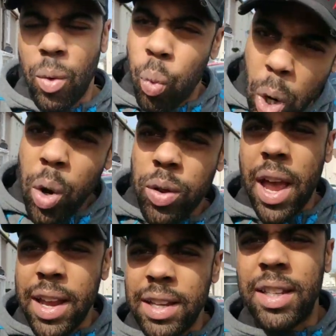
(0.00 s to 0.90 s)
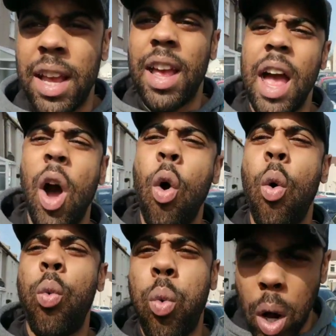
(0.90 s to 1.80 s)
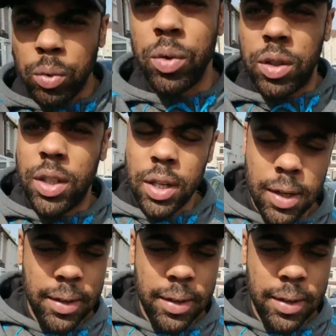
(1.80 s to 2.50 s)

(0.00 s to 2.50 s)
will they's or won'ts.